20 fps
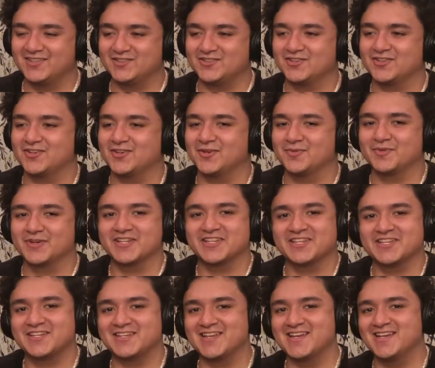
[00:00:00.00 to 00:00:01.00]
You should know by
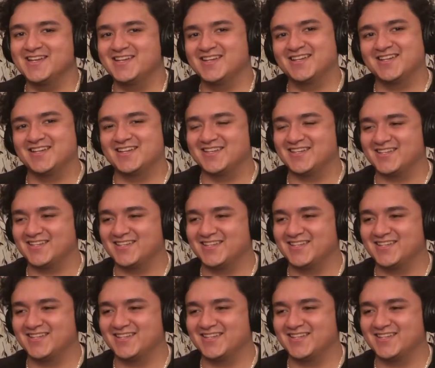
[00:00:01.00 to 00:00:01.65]
then.